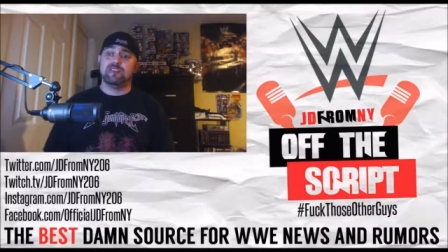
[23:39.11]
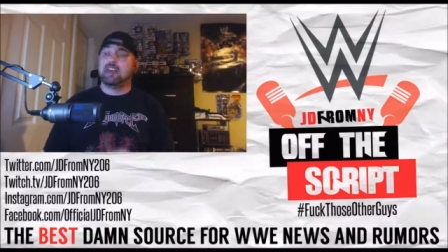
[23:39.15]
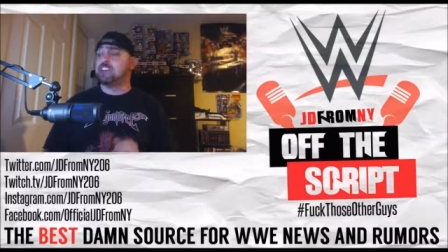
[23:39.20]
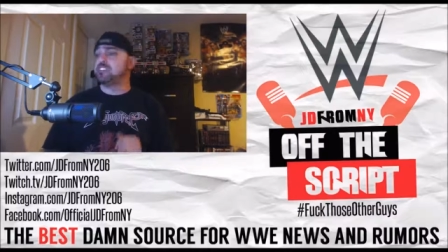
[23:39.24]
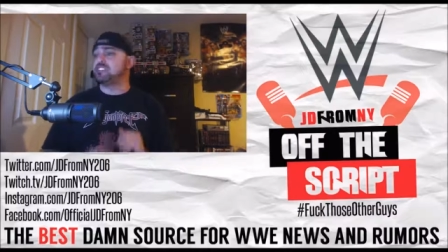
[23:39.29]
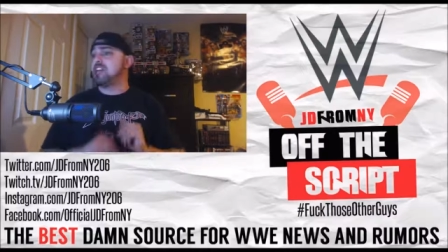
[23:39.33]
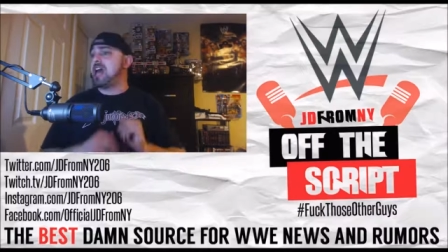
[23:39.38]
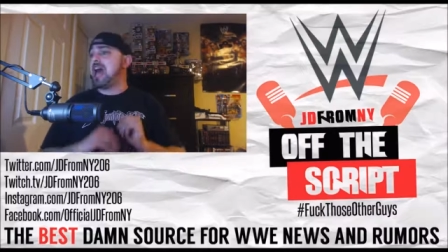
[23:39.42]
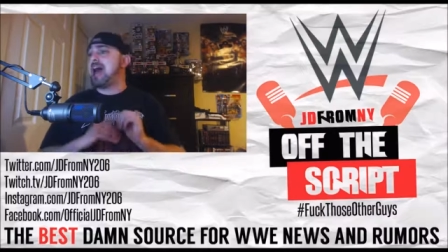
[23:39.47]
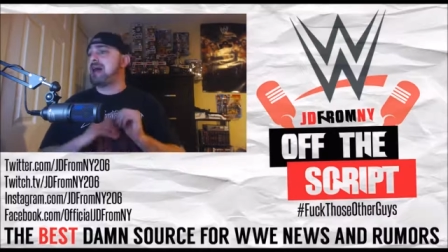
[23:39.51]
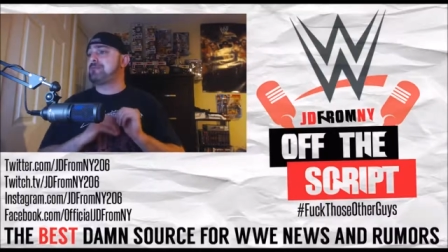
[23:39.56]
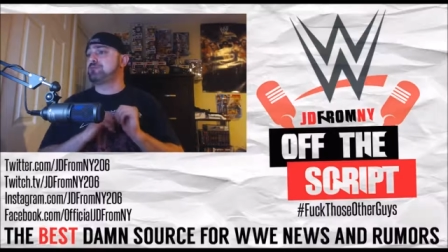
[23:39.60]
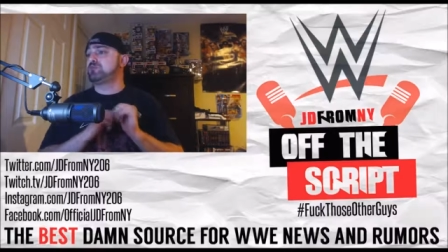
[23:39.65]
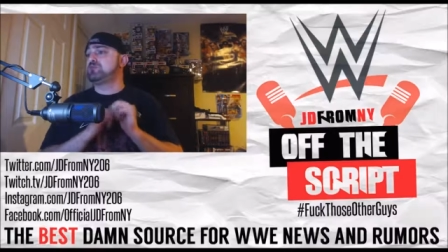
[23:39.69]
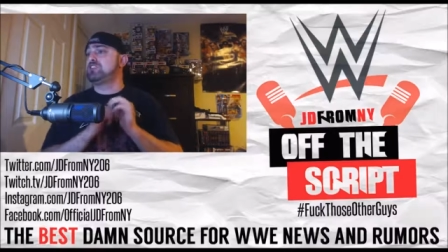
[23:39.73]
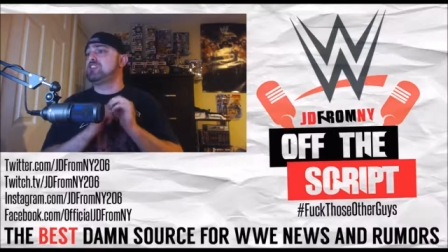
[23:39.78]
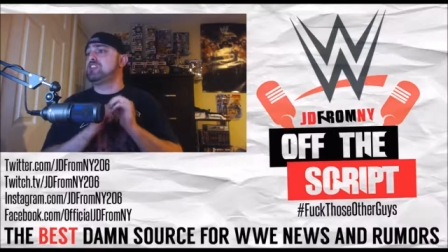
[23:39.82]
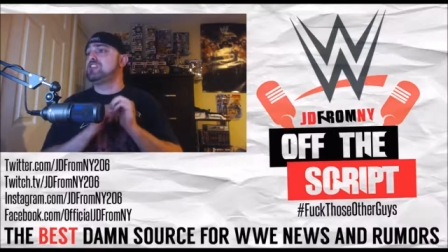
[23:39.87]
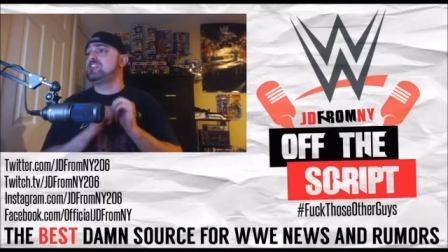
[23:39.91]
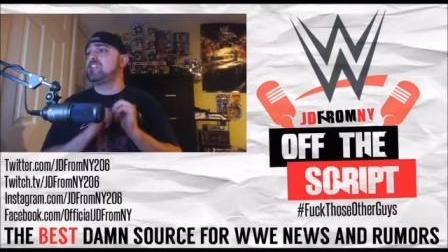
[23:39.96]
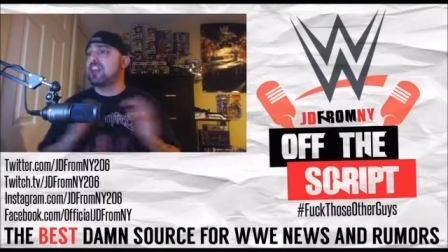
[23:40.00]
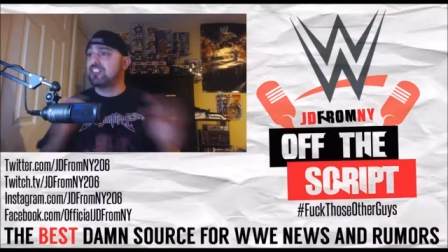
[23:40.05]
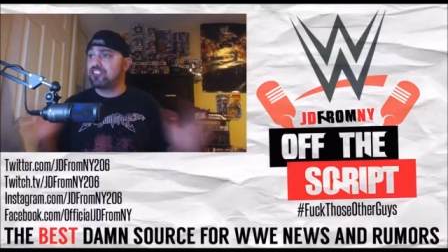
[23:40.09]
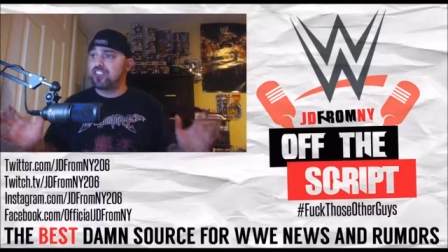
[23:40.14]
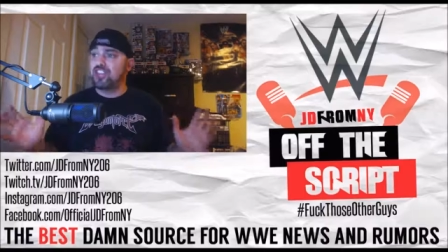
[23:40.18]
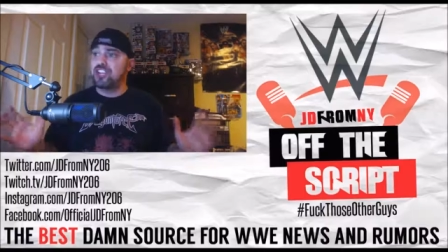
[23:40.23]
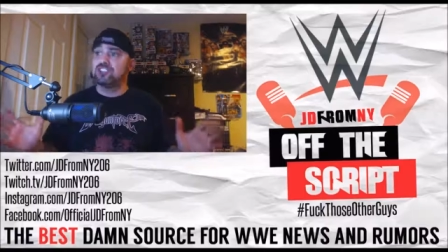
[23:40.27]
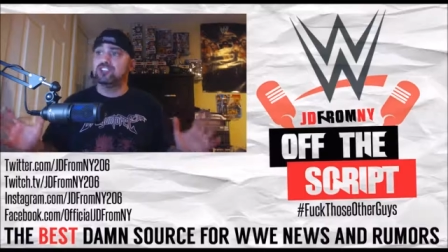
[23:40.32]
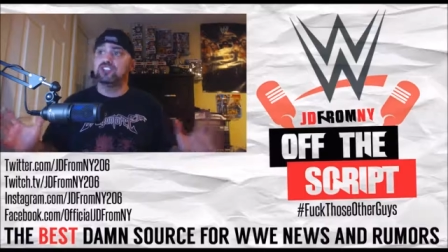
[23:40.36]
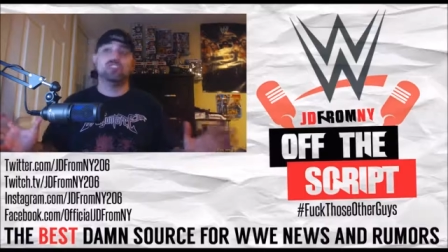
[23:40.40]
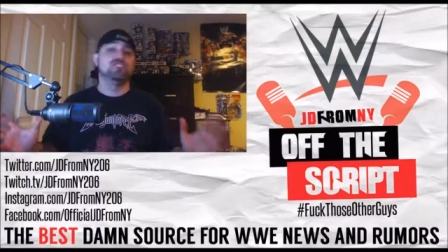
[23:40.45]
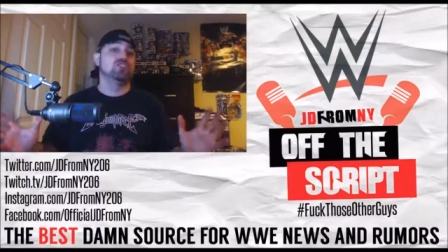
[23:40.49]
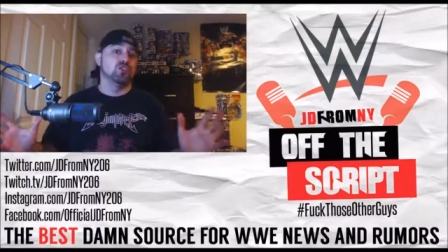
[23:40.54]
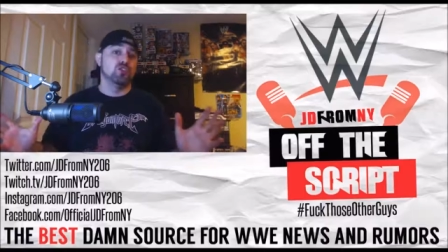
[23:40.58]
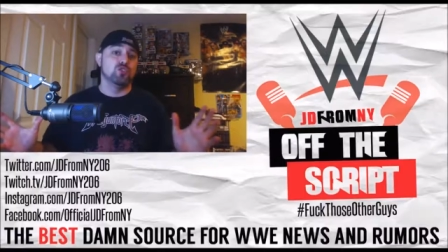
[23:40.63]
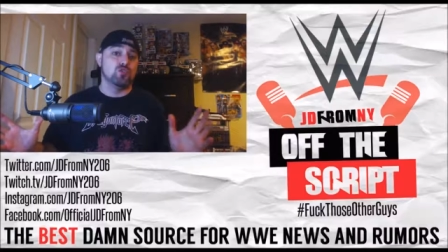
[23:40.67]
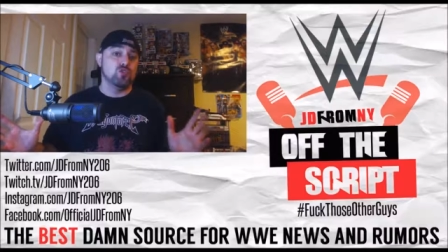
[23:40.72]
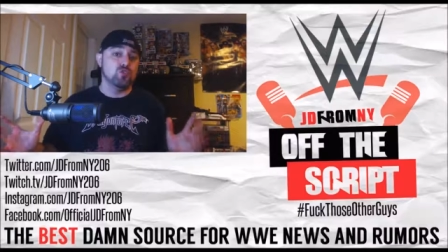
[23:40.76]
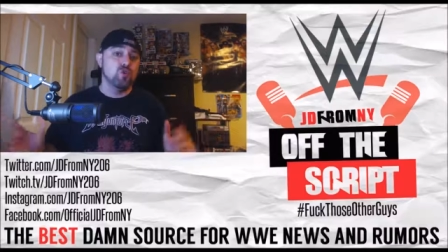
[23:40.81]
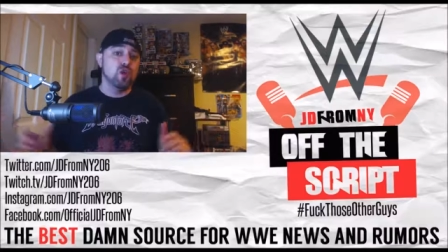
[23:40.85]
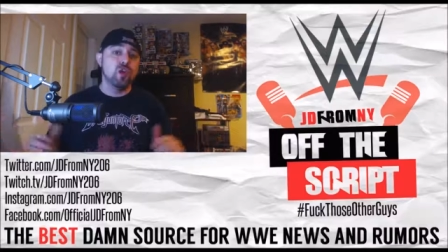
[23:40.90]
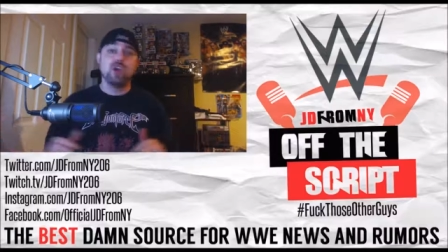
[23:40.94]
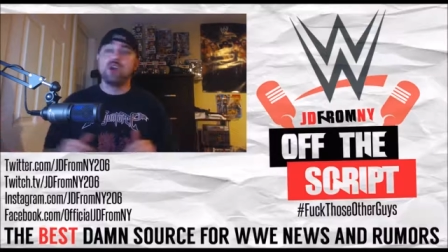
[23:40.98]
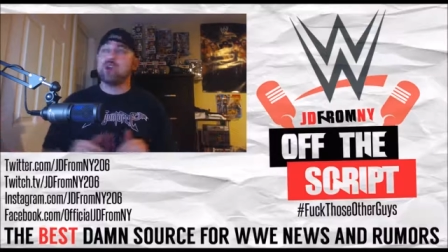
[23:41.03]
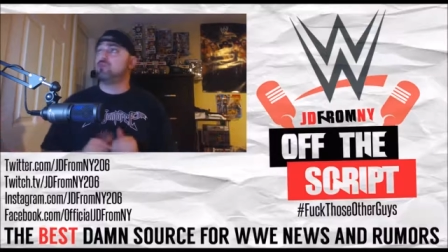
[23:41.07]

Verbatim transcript: It has absolutely nothing to do